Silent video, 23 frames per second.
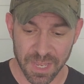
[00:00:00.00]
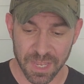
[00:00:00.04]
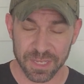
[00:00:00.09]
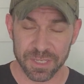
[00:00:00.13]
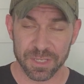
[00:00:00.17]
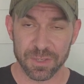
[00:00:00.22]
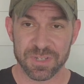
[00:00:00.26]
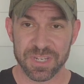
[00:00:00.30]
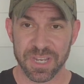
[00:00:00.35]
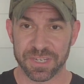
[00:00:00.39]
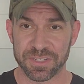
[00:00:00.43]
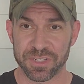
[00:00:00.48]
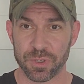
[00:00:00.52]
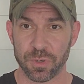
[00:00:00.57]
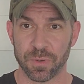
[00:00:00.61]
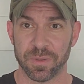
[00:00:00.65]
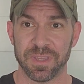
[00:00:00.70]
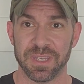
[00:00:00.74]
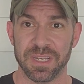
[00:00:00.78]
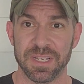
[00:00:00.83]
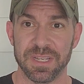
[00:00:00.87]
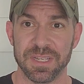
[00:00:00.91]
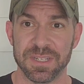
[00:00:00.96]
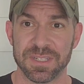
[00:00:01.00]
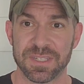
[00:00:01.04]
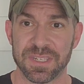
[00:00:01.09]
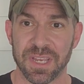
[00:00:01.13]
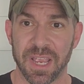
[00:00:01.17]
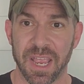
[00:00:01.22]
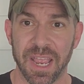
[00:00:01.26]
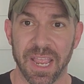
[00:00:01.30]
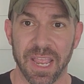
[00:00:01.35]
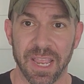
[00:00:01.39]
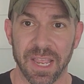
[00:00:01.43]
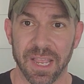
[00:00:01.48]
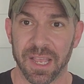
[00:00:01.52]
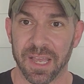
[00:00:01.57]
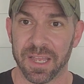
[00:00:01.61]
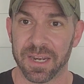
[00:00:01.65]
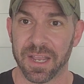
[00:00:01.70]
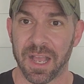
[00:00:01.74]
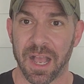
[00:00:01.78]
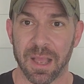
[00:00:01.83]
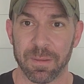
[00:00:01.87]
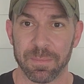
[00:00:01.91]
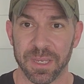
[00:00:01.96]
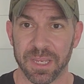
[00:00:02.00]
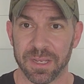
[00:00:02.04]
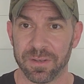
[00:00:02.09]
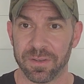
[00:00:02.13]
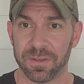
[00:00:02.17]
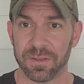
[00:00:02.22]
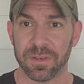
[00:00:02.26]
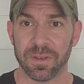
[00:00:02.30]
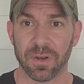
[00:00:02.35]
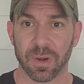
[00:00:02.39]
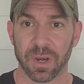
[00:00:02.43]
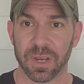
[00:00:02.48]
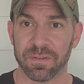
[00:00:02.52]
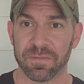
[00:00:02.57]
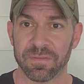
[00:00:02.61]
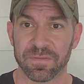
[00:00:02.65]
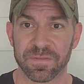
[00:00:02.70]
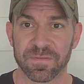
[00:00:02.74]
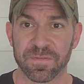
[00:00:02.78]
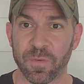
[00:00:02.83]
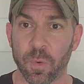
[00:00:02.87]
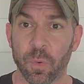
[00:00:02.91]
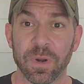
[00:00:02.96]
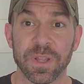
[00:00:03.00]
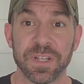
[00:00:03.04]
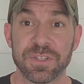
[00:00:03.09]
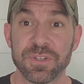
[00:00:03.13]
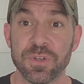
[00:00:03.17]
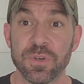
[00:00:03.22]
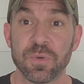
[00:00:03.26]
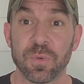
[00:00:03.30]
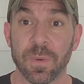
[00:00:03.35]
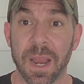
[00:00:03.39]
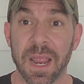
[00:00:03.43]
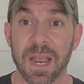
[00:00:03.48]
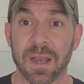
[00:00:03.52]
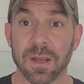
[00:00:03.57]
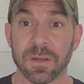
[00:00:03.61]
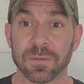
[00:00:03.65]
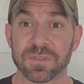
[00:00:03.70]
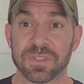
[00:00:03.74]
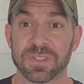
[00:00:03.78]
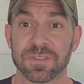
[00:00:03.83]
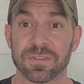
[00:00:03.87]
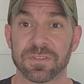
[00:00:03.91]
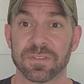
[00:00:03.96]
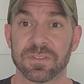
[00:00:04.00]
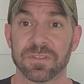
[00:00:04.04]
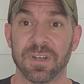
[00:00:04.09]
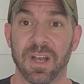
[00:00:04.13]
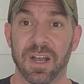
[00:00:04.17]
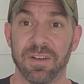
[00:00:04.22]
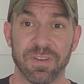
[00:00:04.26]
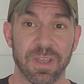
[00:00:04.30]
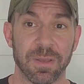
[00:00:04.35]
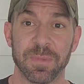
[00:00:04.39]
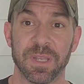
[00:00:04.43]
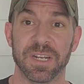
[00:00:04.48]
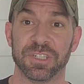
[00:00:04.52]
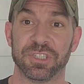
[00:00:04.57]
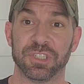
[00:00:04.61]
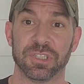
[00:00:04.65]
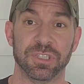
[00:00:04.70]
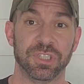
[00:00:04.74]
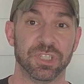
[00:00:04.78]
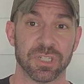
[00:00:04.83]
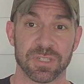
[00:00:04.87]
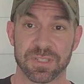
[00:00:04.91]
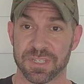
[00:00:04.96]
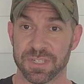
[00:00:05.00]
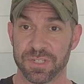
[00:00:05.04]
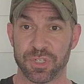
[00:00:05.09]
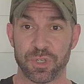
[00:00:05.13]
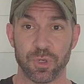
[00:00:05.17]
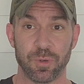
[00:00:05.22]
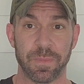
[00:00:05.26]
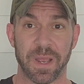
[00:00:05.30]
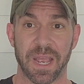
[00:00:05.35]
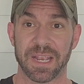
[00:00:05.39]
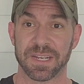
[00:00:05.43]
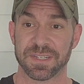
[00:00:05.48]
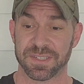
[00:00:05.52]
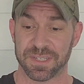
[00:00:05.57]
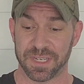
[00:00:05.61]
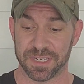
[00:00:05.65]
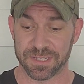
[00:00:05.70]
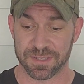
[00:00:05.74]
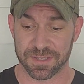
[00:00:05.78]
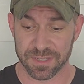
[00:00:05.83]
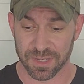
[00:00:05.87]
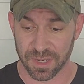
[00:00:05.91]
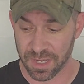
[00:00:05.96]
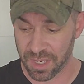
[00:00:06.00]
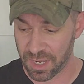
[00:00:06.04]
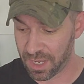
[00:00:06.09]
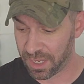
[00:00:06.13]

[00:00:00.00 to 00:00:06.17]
You take two of these and I mean, you're at 42 rounds of ammunition just in two magazines.